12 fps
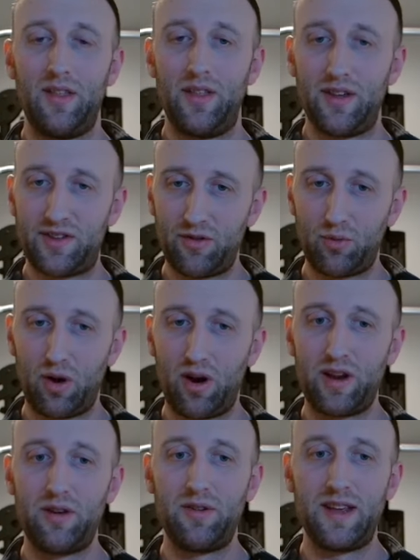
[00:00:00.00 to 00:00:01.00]
this is
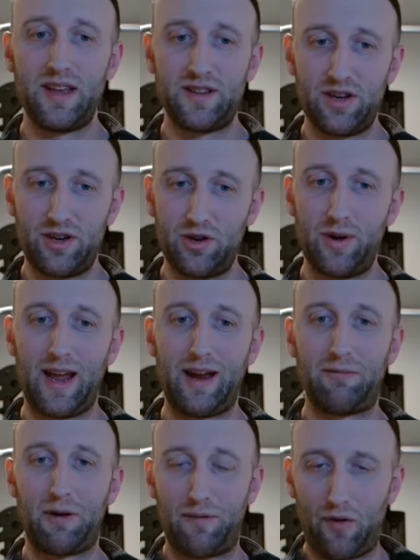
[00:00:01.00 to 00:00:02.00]
where you need to do a
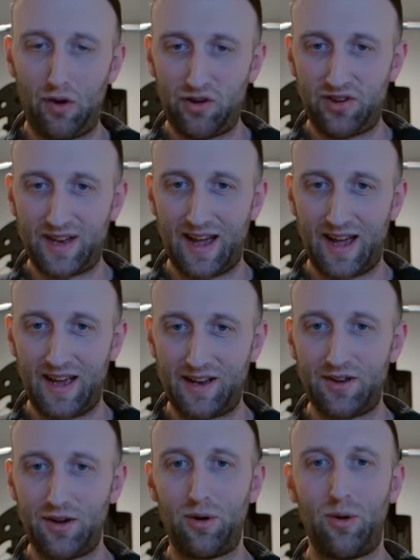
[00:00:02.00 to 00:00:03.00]
reverse
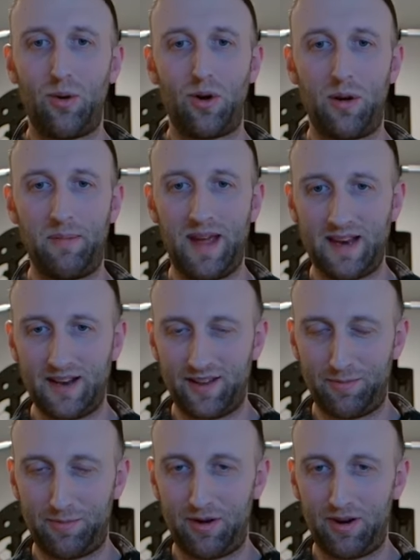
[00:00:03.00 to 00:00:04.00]
diet or a
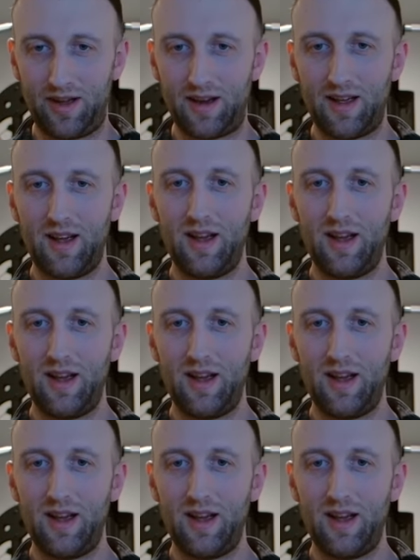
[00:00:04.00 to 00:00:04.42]
maintenance period.